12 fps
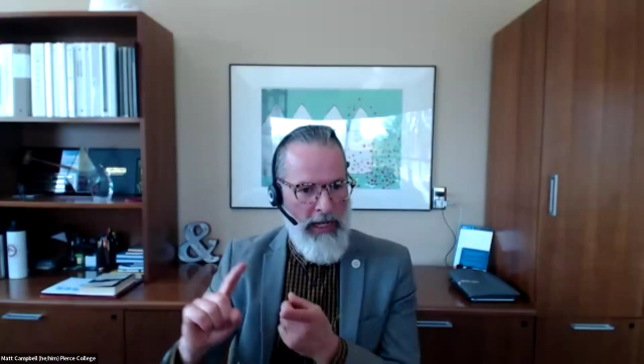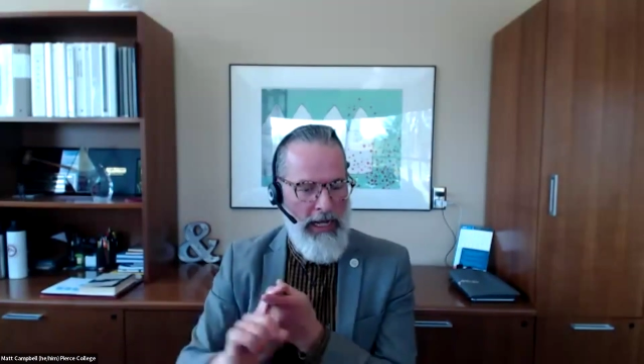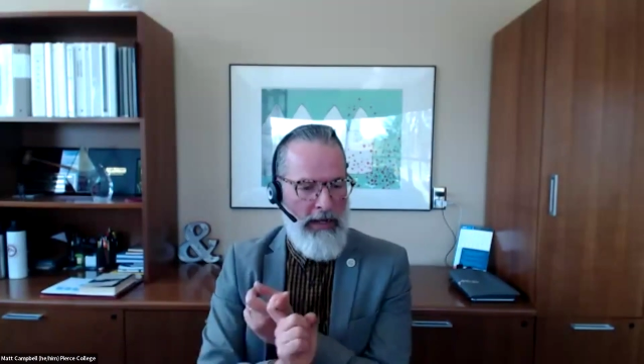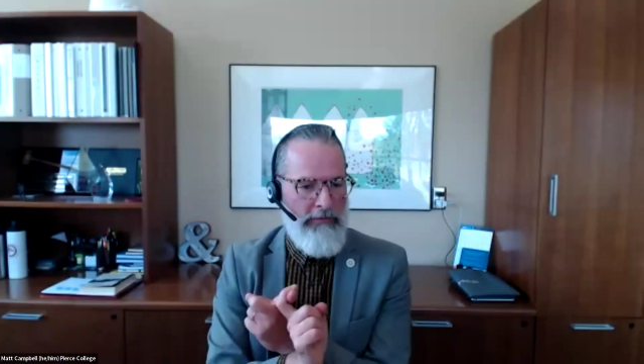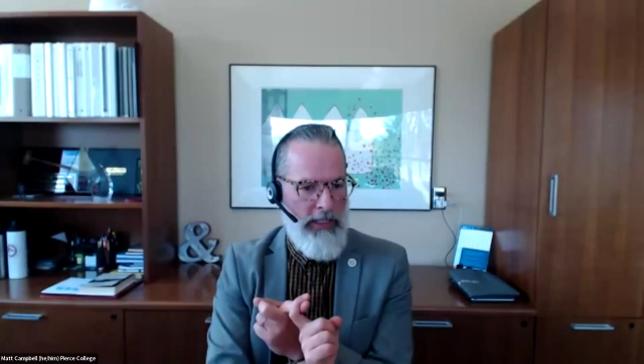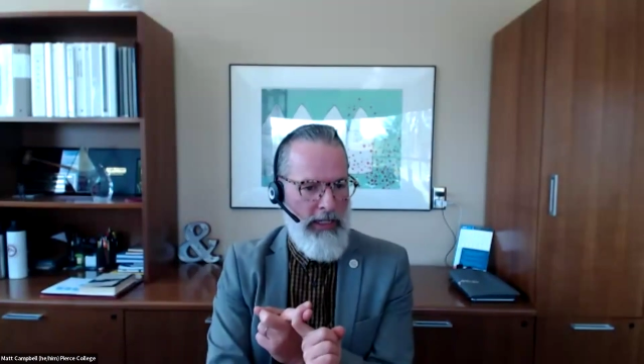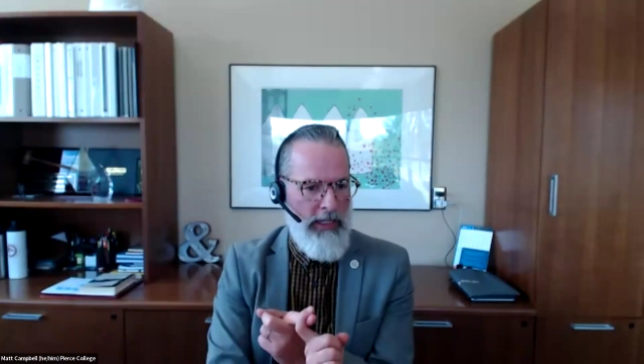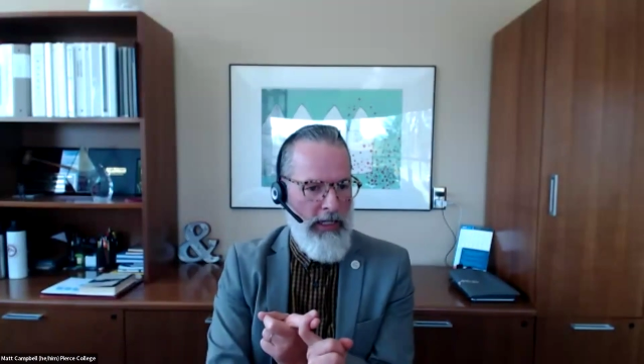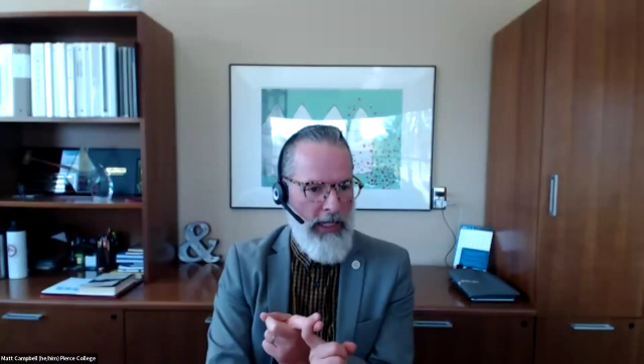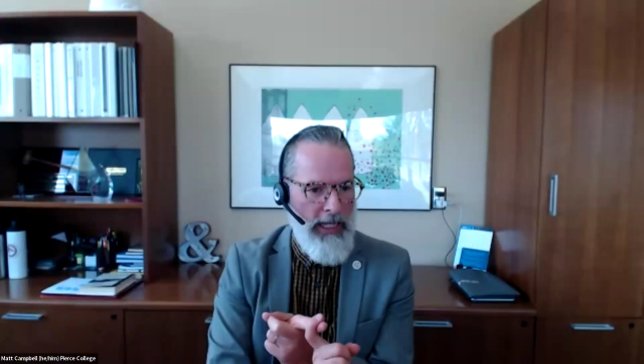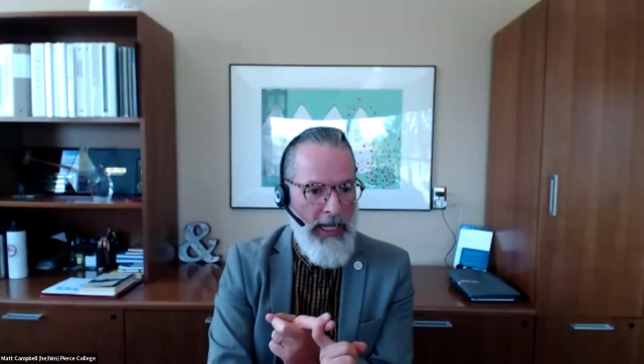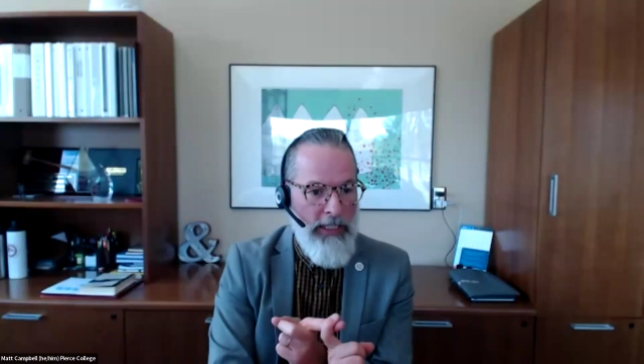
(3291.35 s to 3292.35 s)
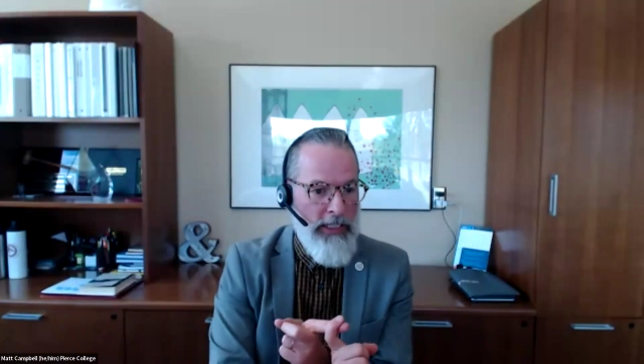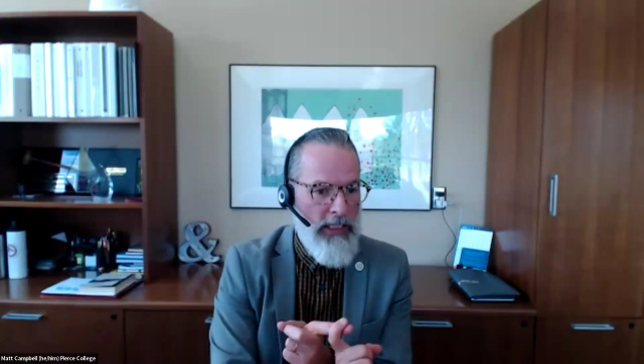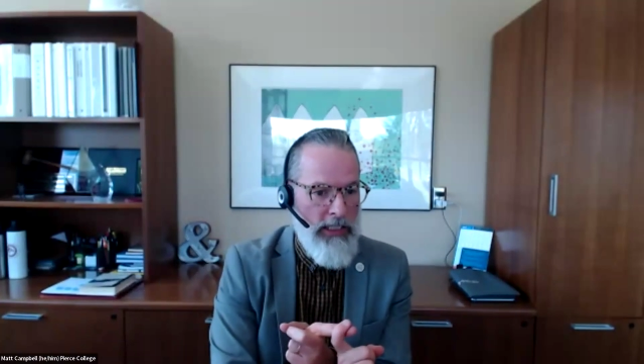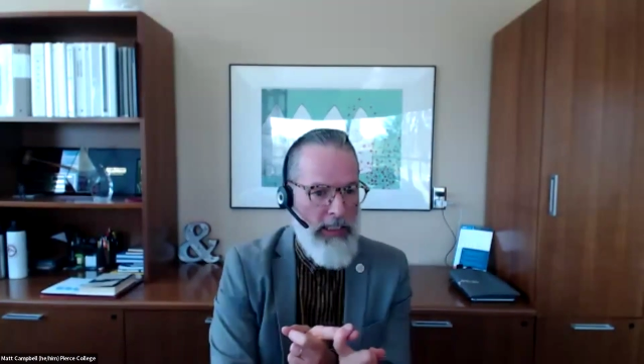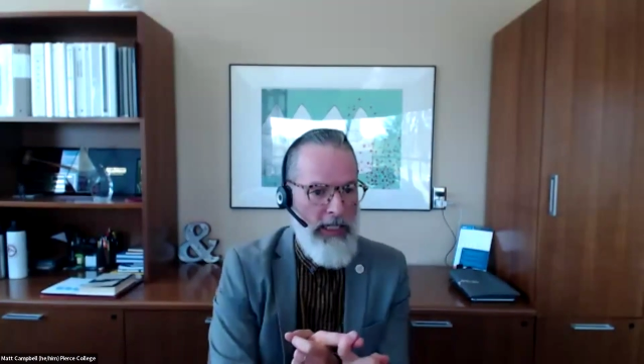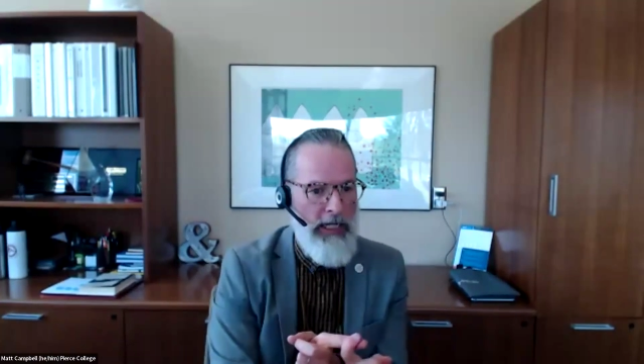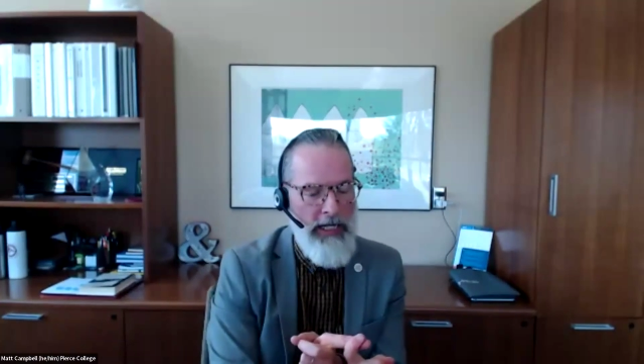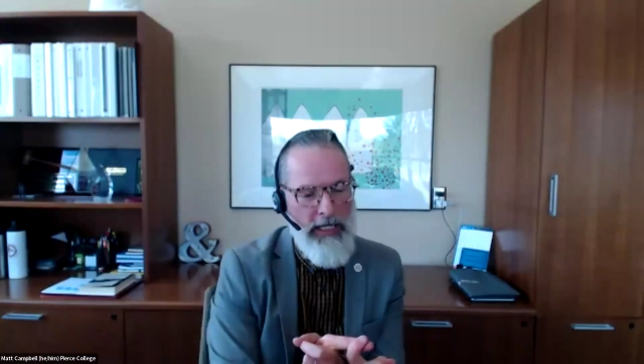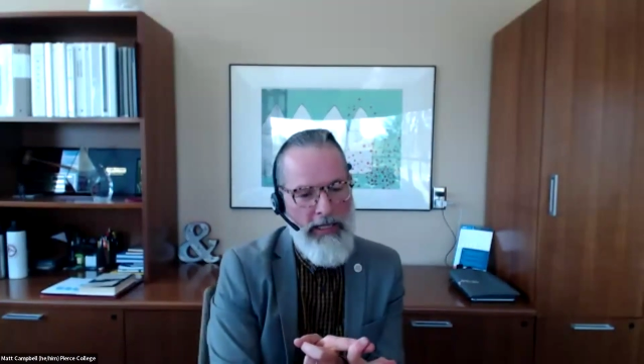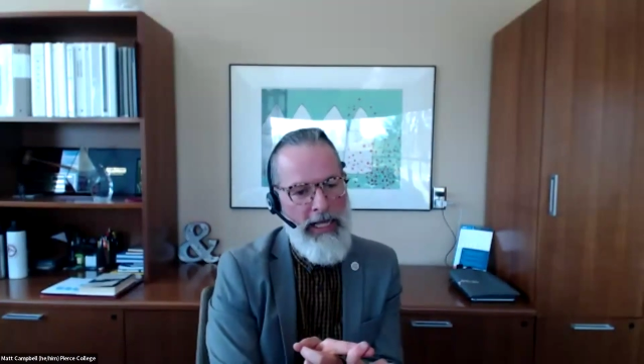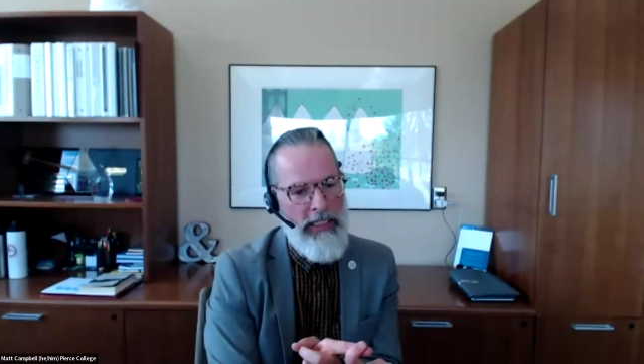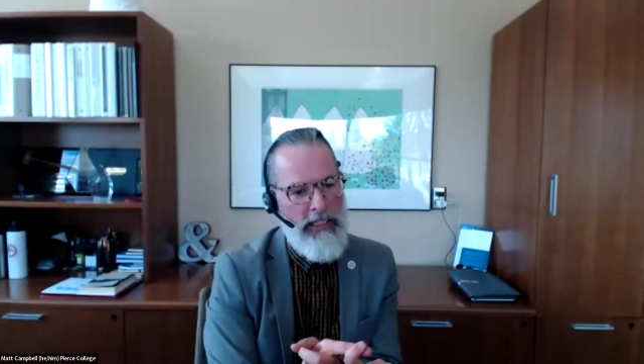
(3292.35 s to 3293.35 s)
have the agency
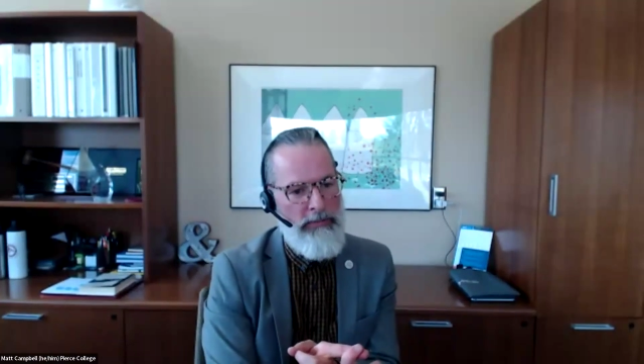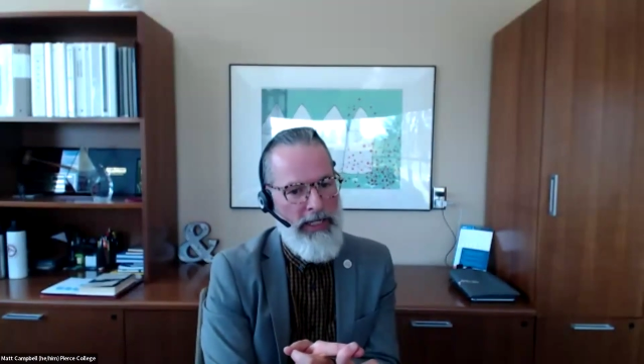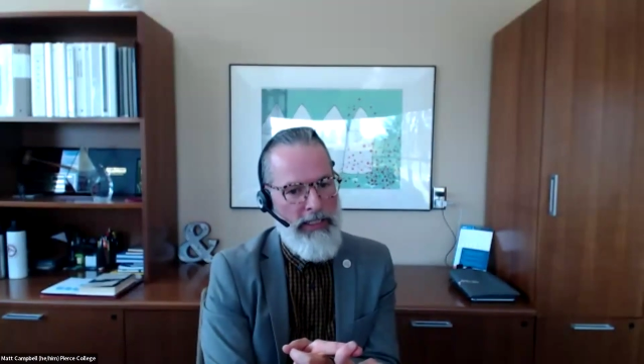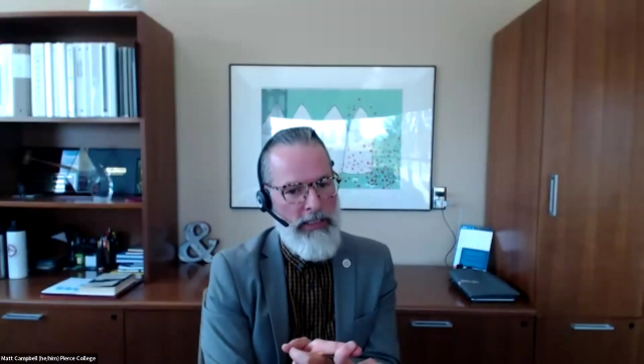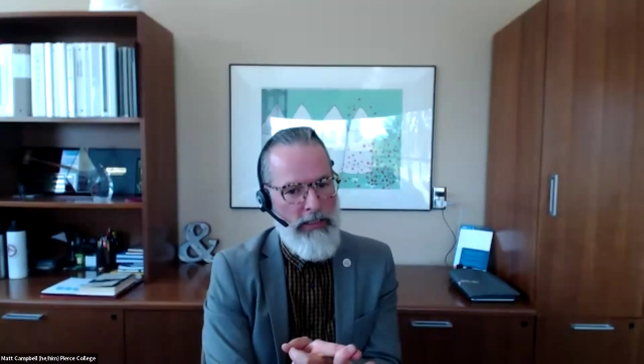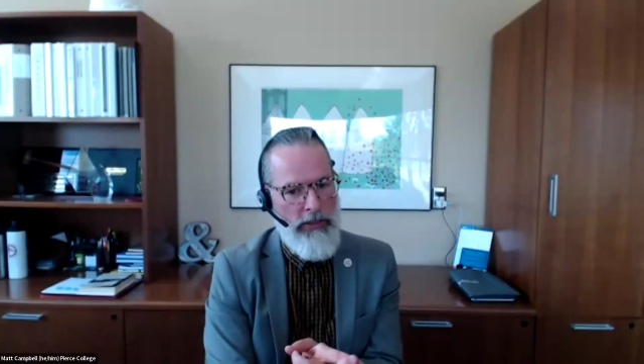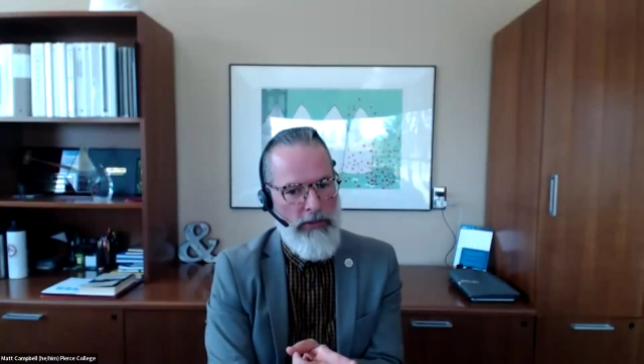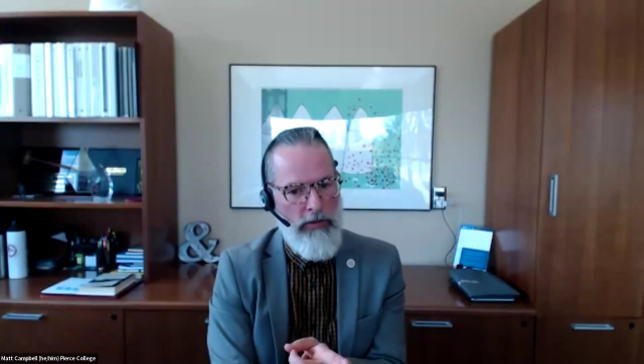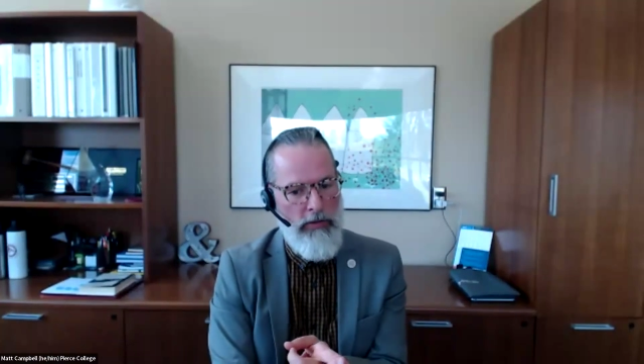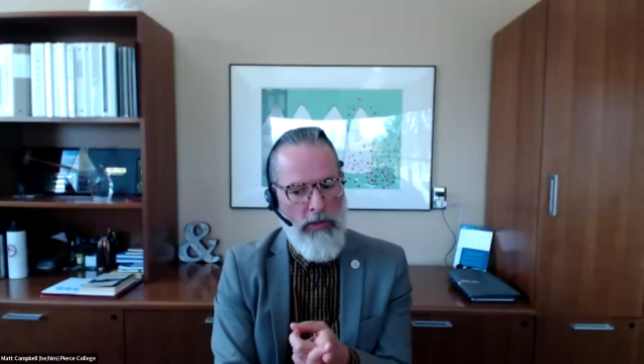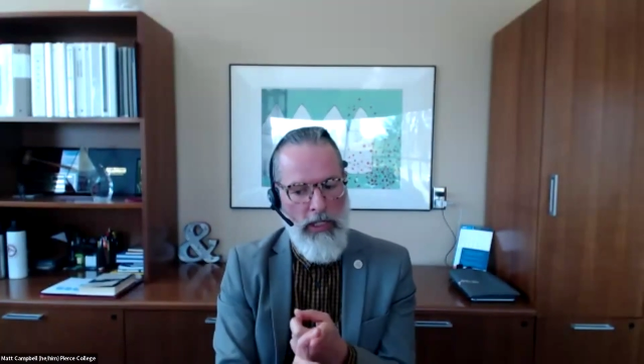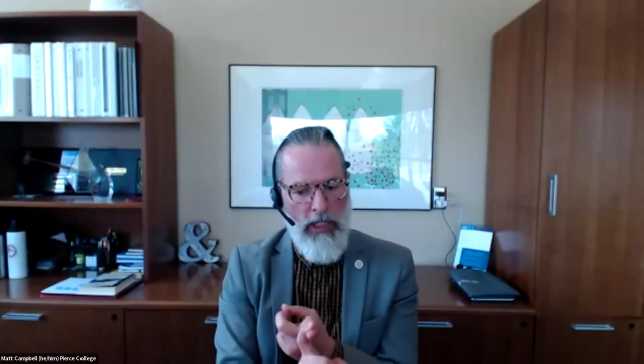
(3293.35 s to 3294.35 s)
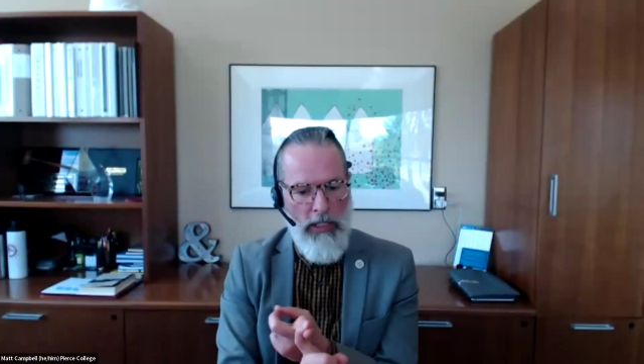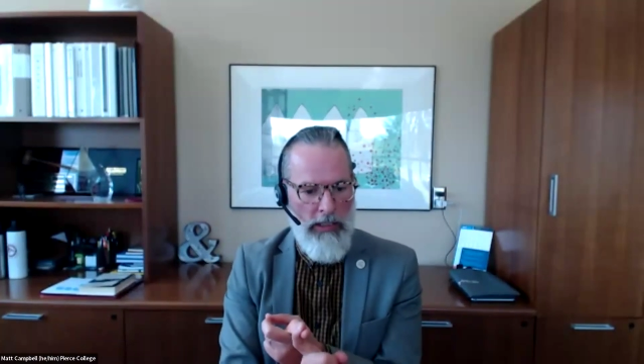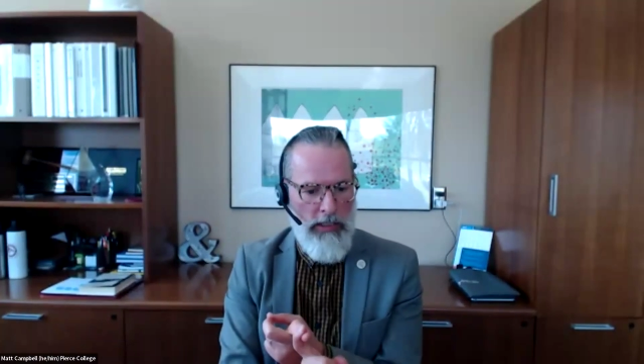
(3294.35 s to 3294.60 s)
in that space to